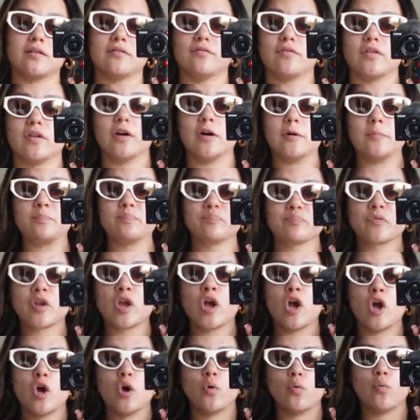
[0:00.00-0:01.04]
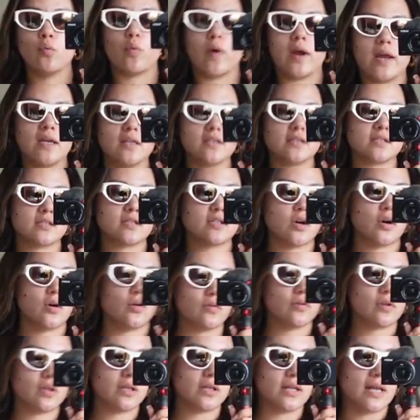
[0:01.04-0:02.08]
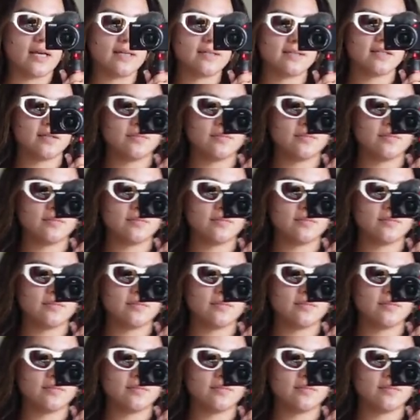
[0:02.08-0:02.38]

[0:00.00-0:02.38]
of the weight. So the less